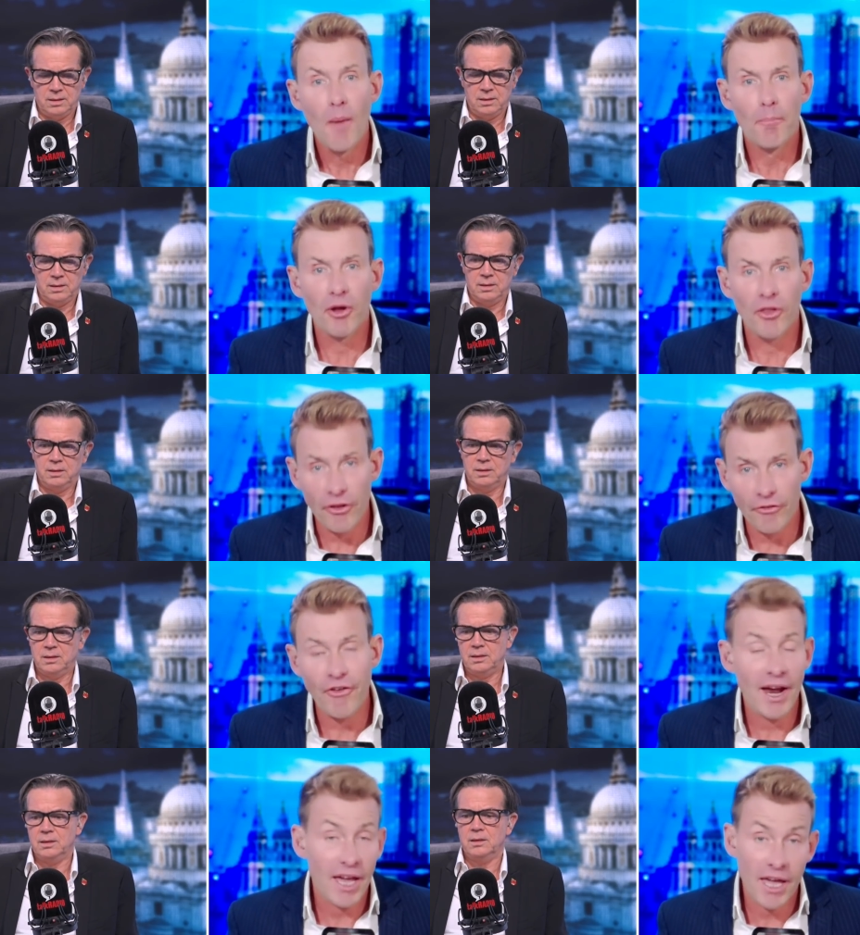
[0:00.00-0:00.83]
Speaker 1: But the
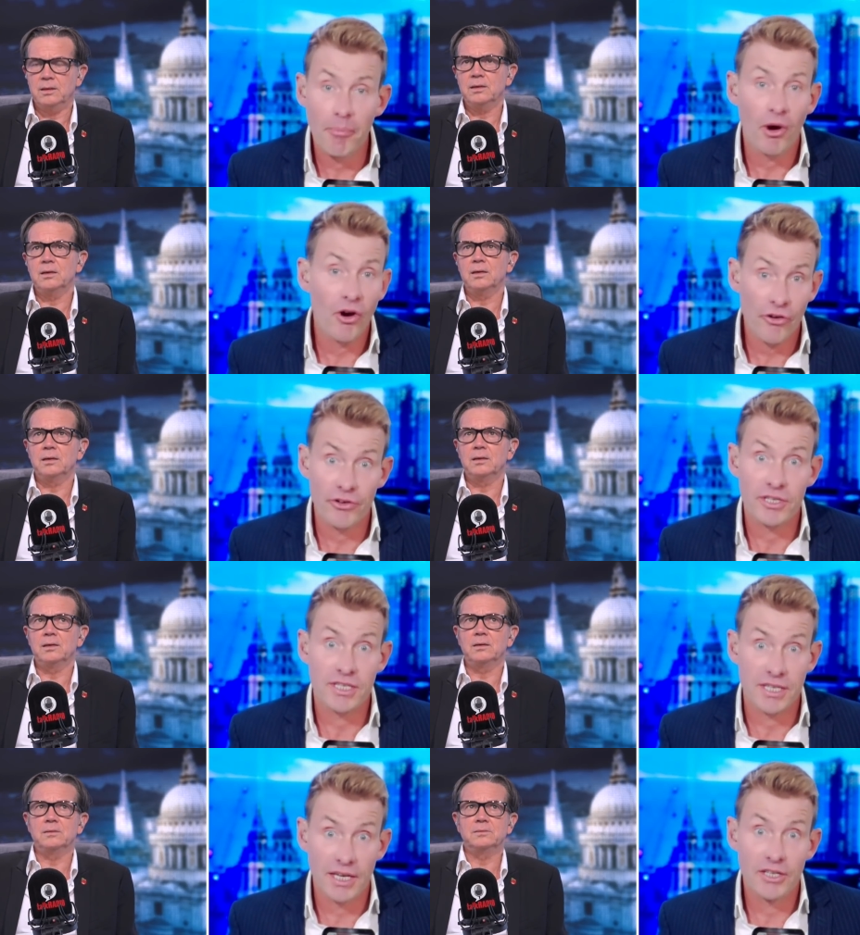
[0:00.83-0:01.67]
frank
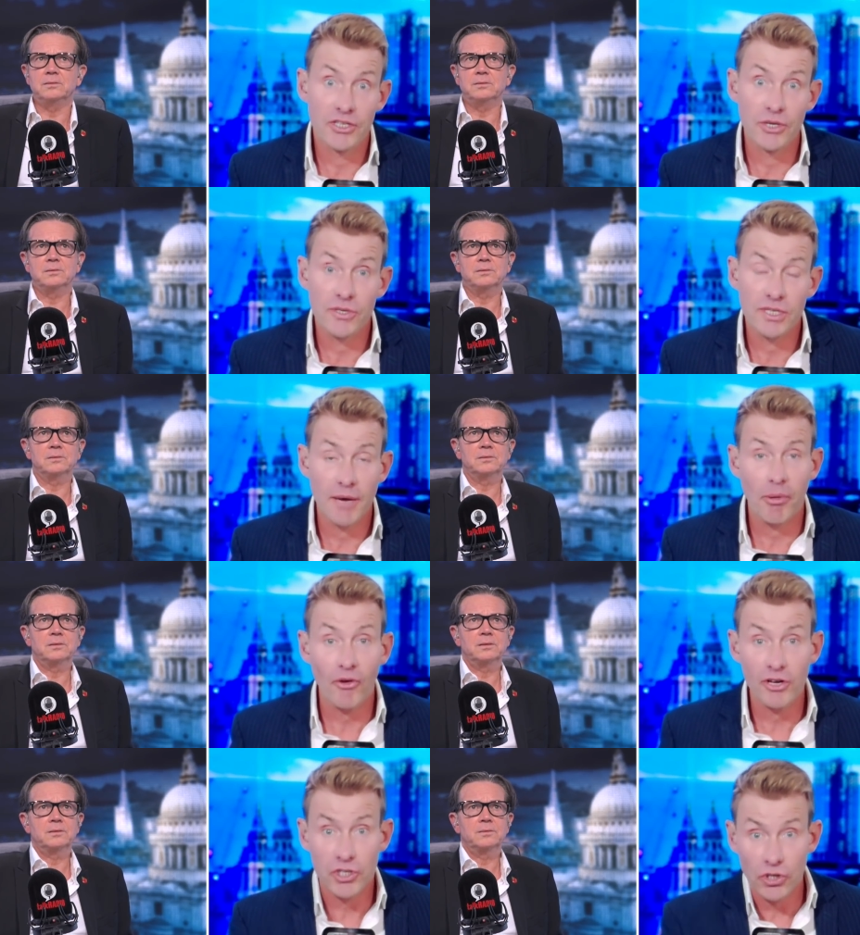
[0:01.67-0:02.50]
hypocrisy, as you say,
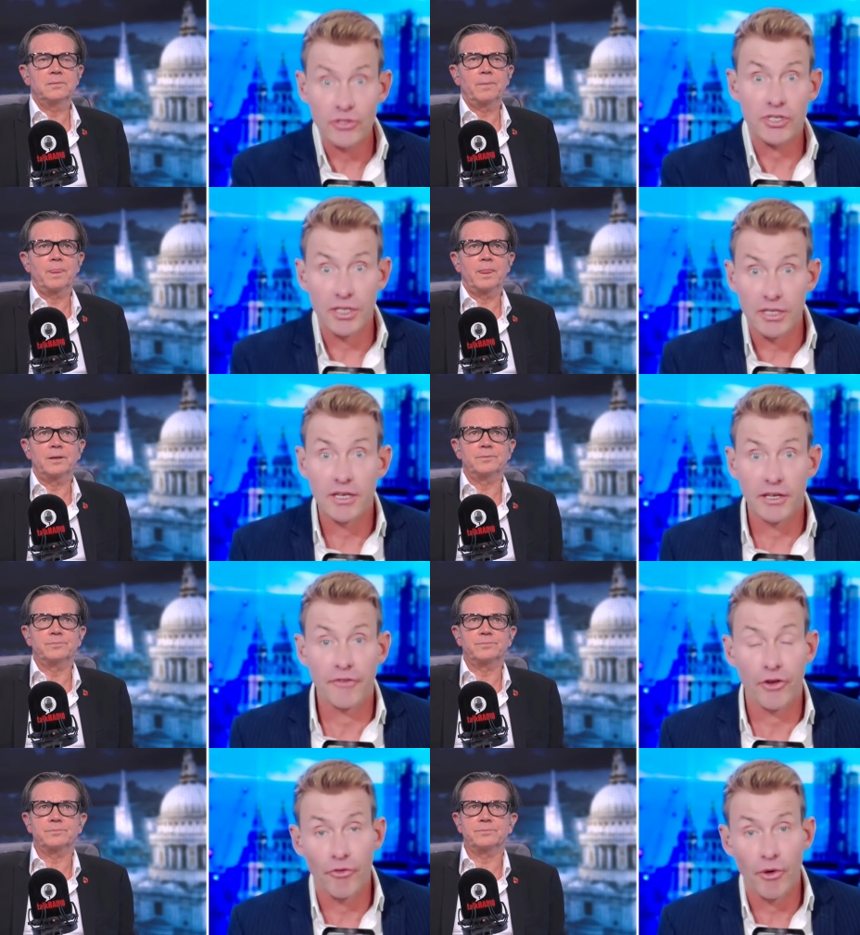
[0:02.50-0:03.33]
Boris Johnson, if
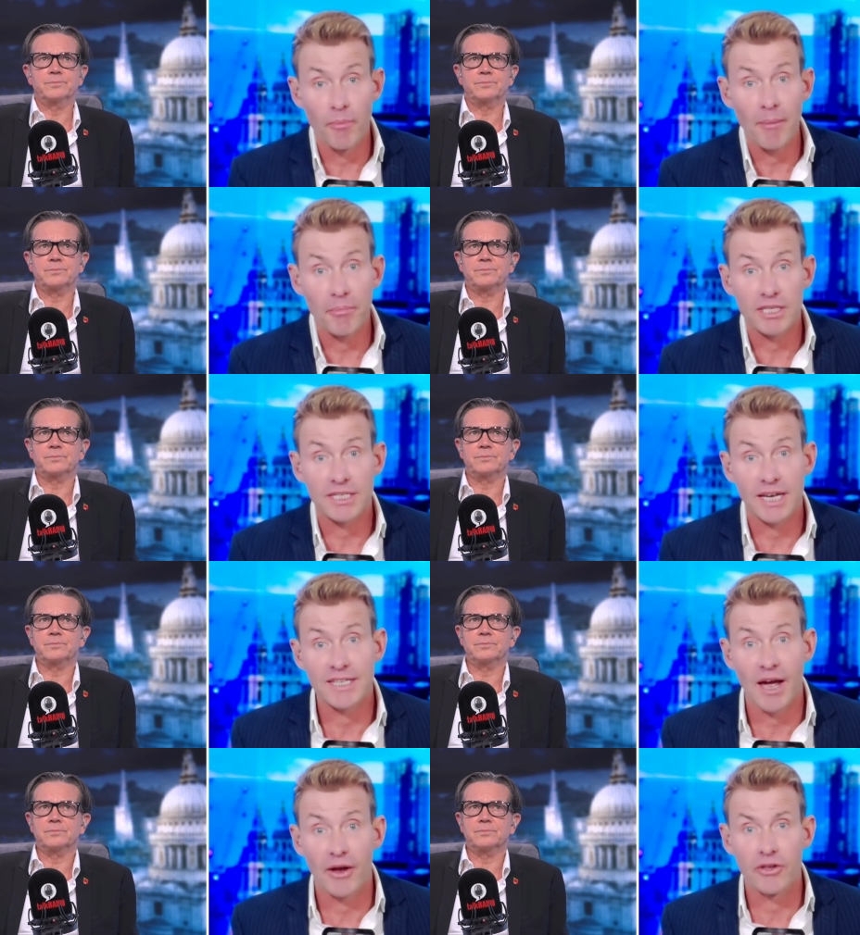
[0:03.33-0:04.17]
you remember, set
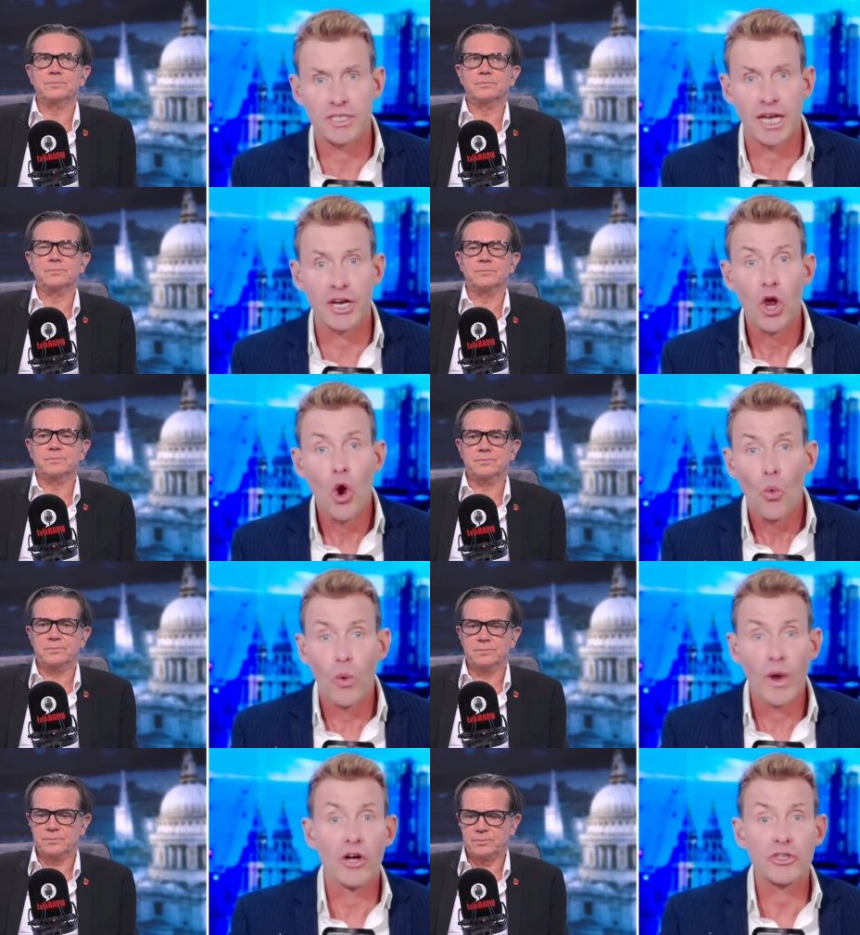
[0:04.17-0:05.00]
out and said,
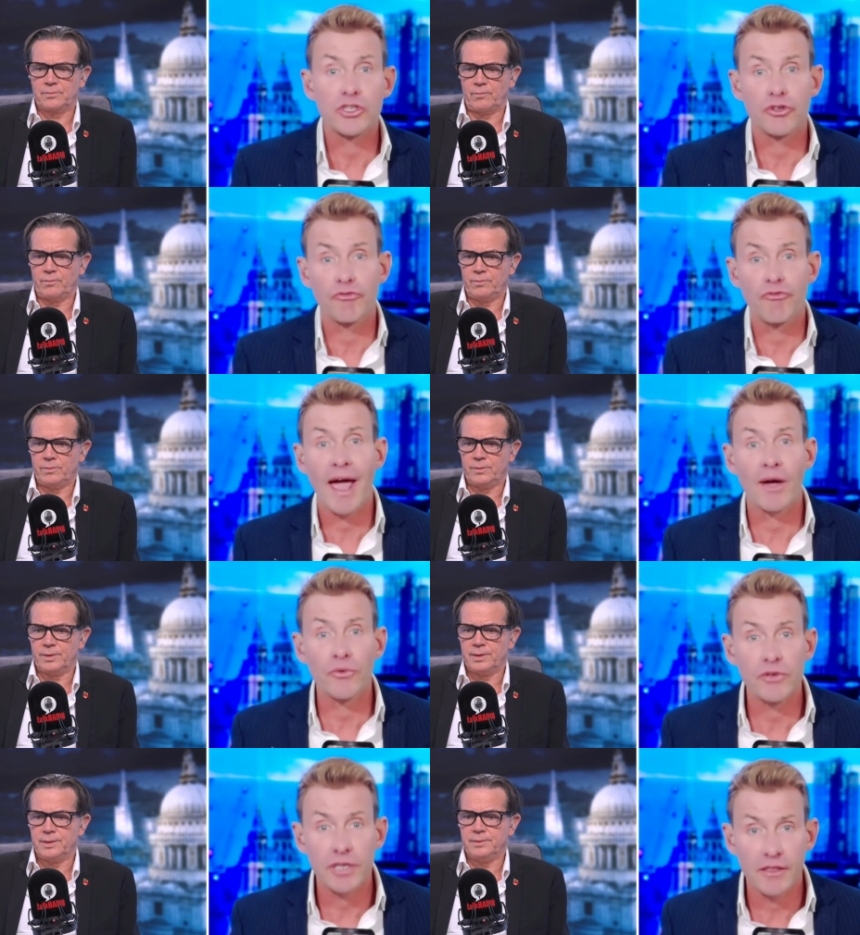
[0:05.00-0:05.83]
We are
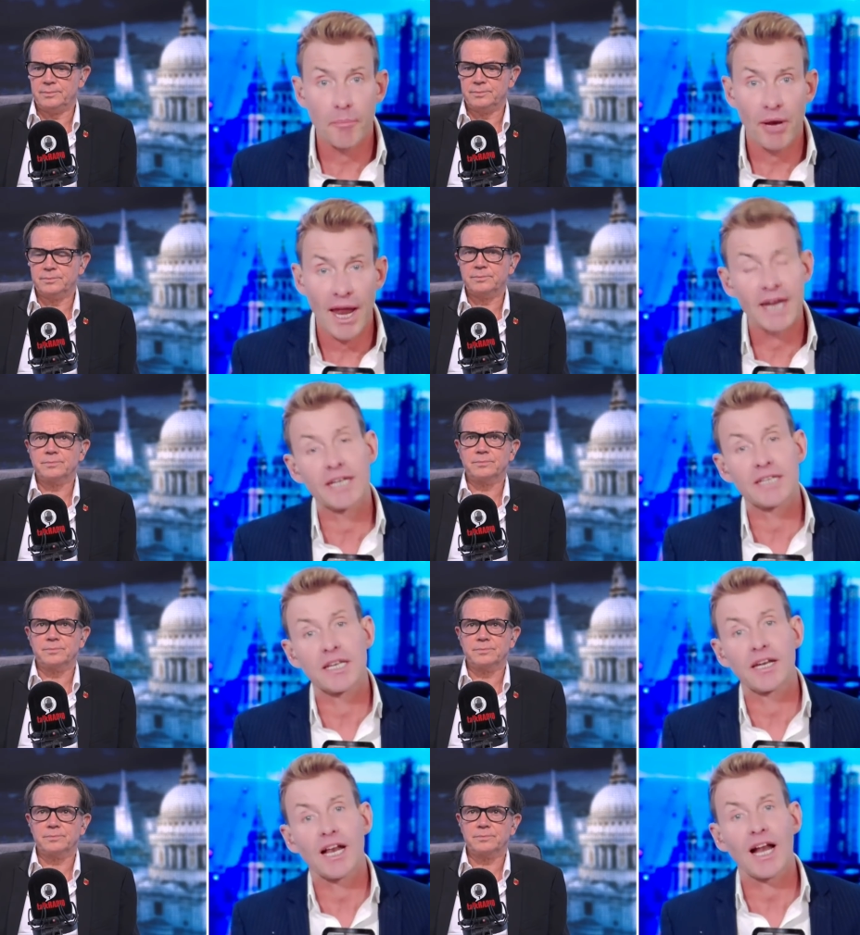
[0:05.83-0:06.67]
surrounding the planet in
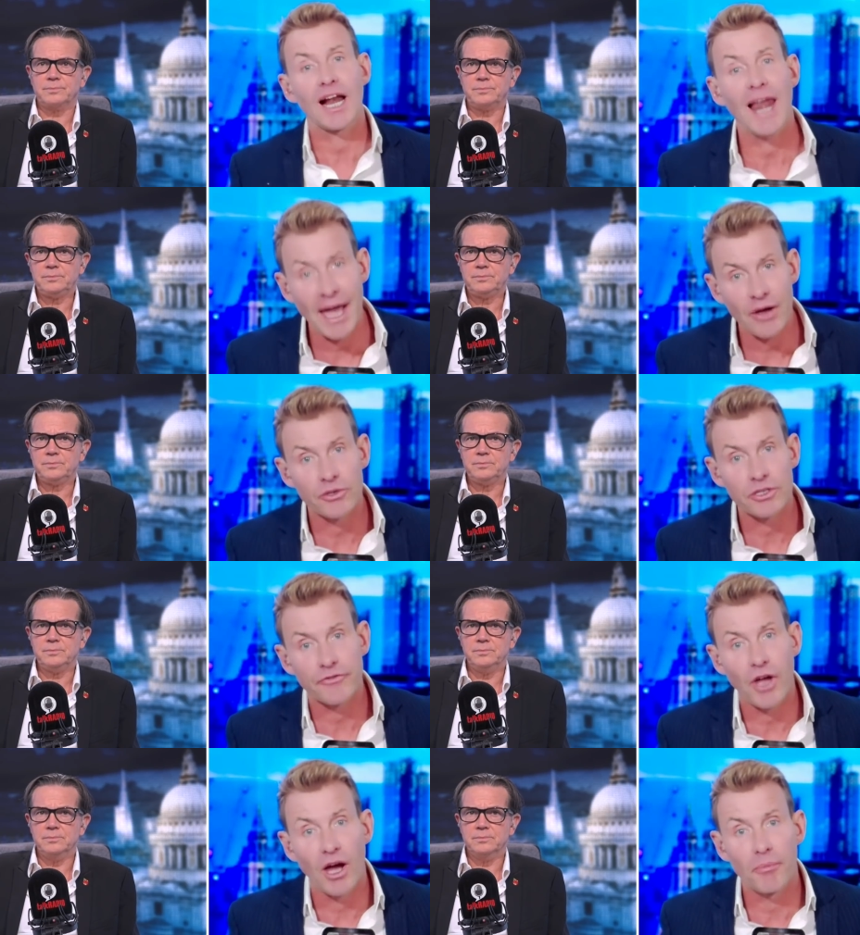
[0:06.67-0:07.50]
a cloud of
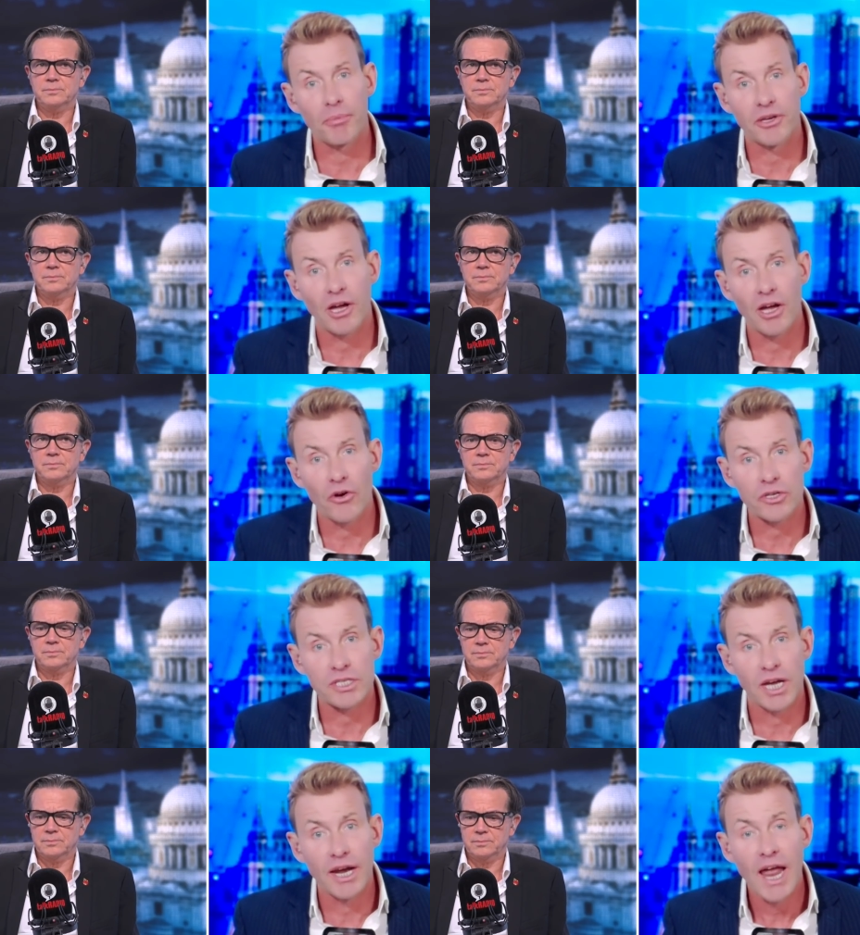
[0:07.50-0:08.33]
carbon
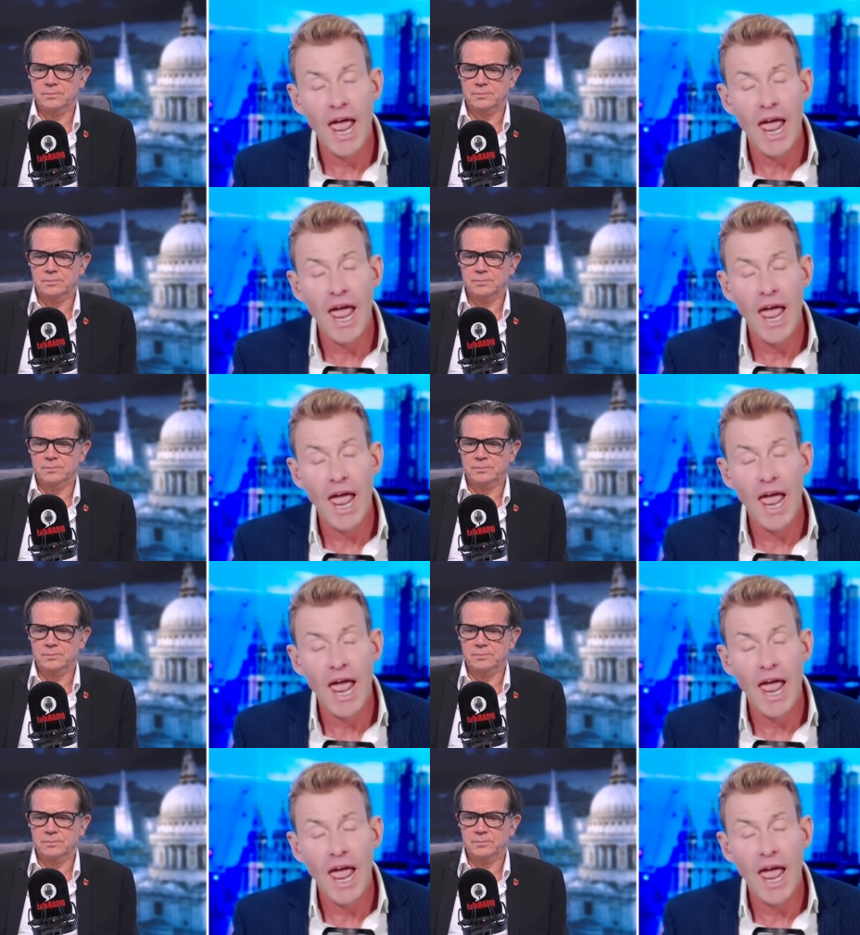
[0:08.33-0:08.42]
dioxide.